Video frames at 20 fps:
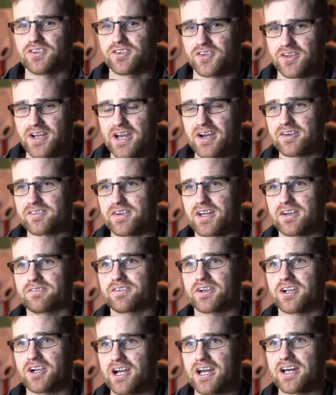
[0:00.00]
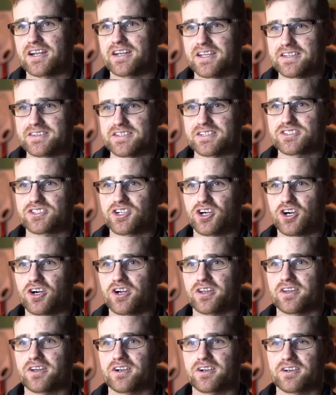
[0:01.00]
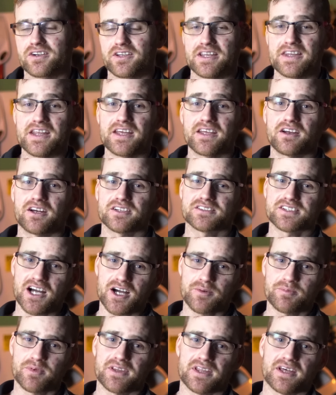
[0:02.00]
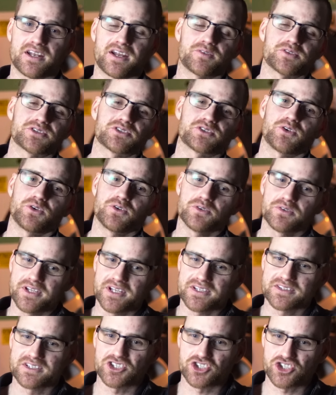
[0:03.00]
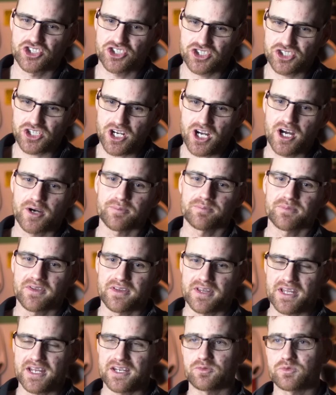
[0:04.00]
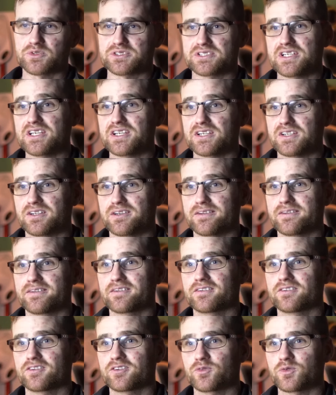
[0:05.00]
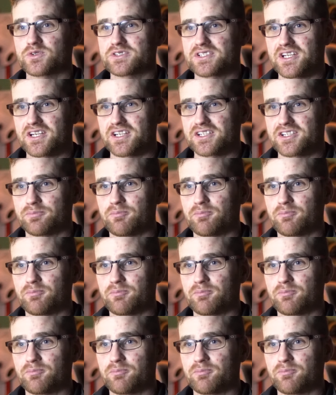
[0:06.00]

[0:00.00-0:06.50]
So now I've got to figure out how to get this car there. And then on top of that, I was told that the shop that it was in was getting